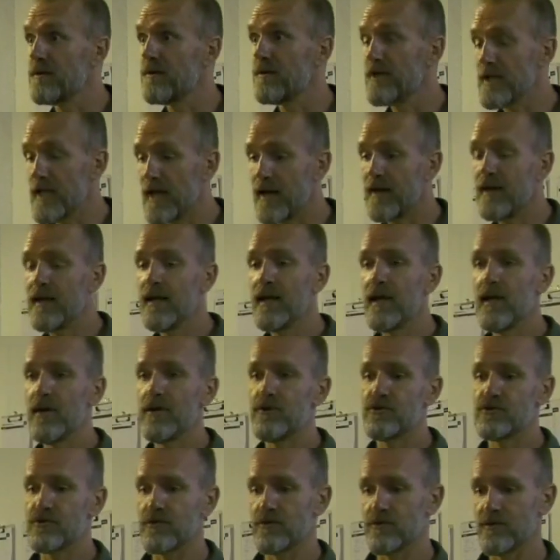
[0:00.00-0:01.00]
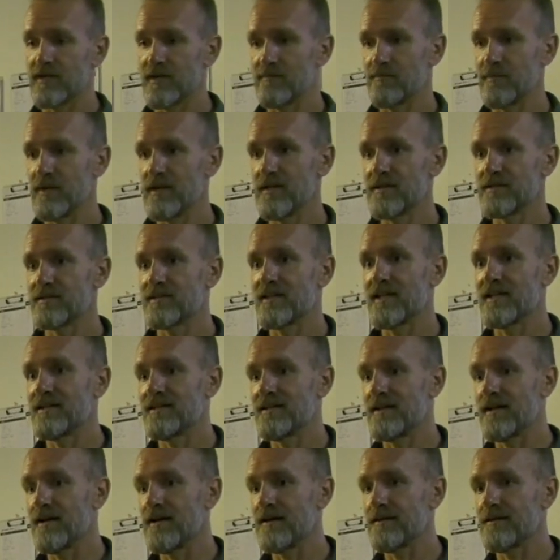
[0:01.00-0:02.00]
Mm. Yeah. So that means
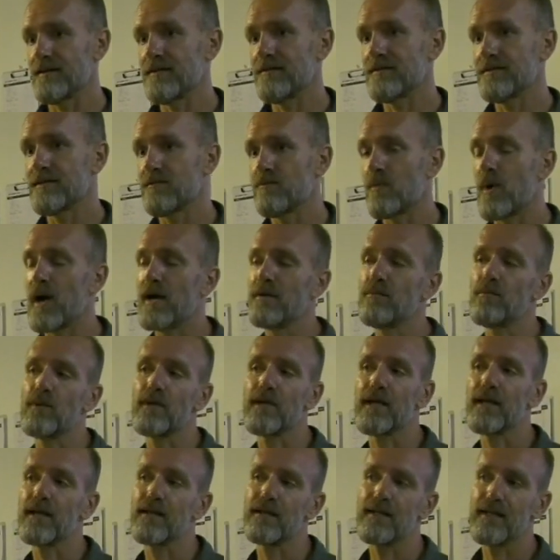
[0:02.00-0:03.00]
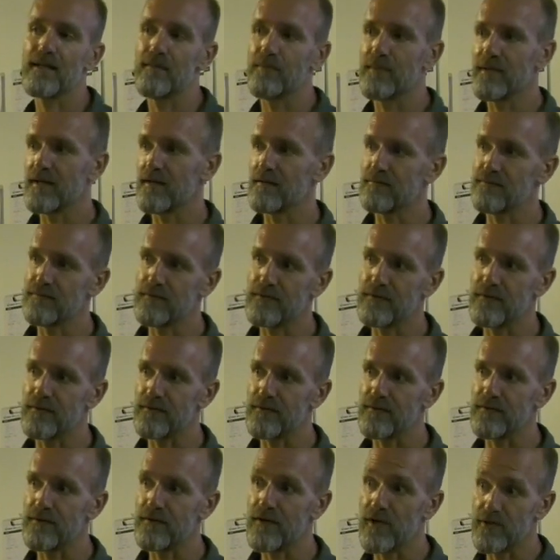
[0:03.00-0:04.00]
that uh, the, the wine will get a little bit of uh,
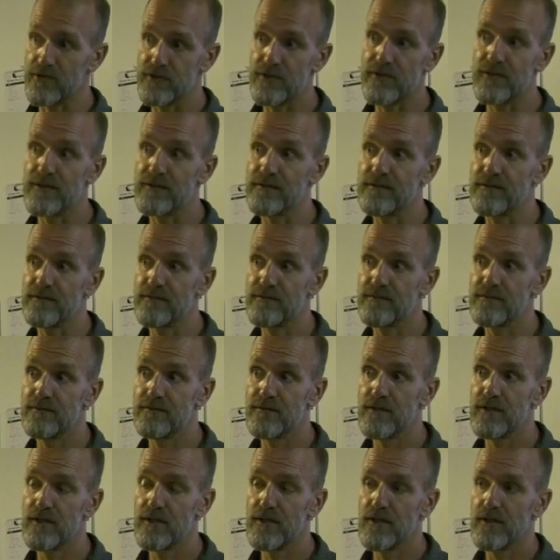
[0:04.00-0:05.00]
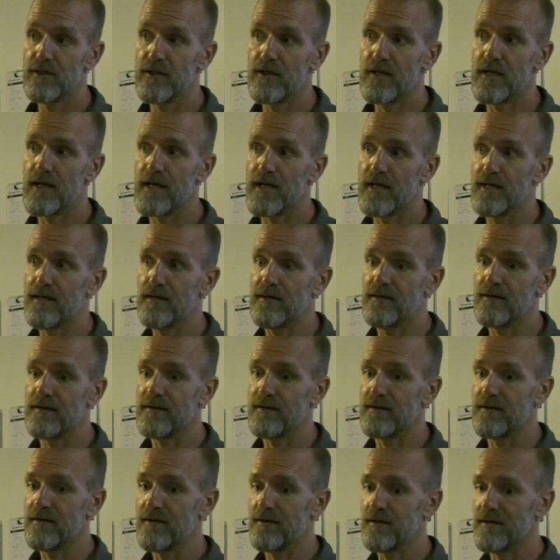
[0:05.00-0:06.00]
oxygen and uh,
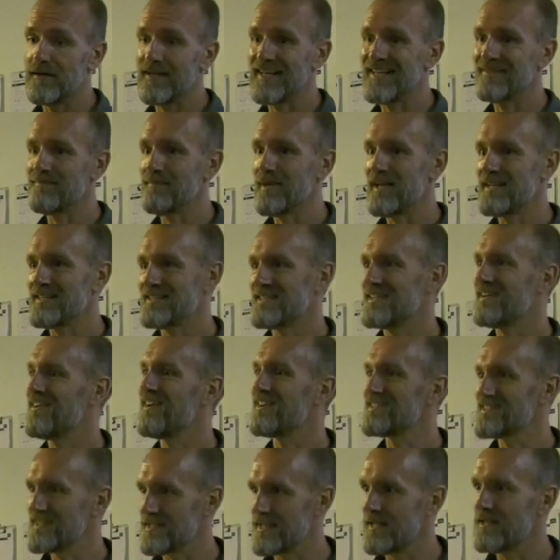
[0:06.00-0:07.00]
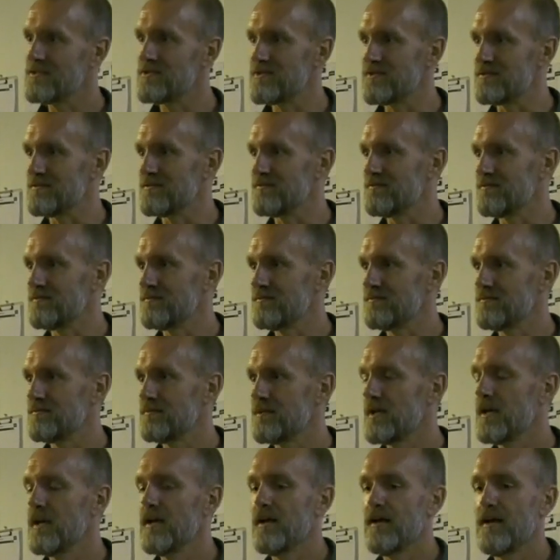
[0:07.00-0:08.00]
it makes oxidation.
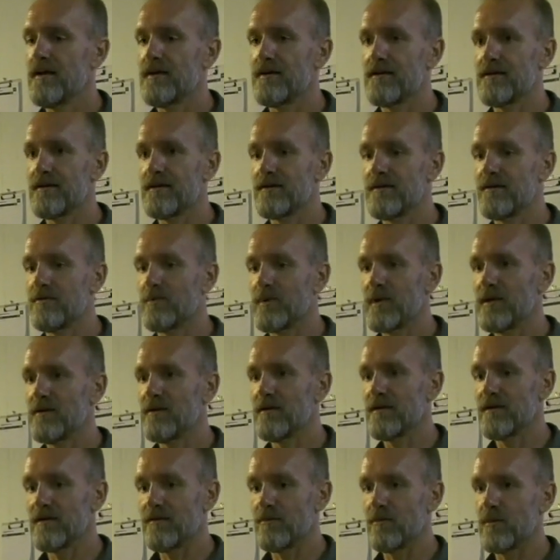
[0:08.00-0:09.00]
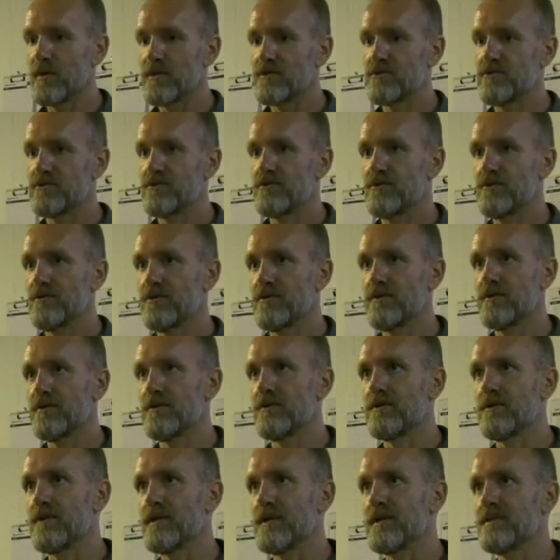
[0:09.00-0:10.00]
With, uh, which uh,
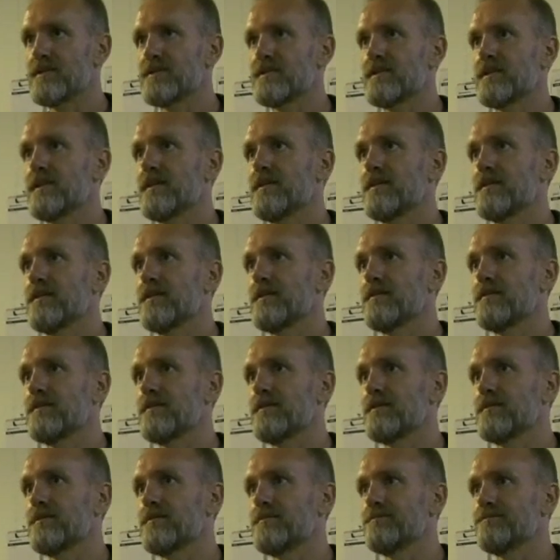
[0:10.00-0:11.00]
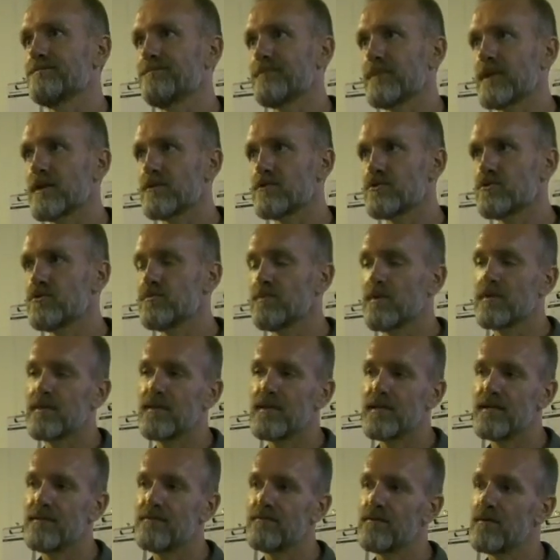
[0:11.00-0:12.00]
uh, is a, um, a, super
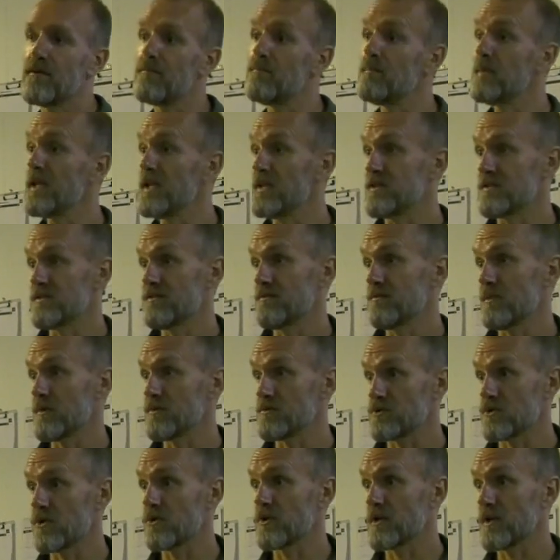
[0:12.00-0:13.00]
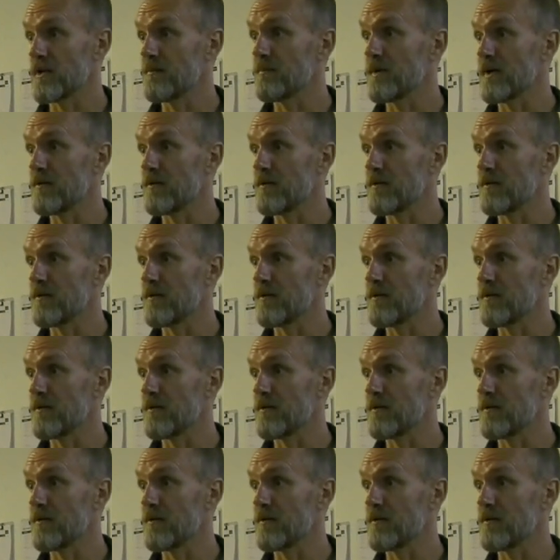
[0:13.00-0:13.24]
thing for mead when talking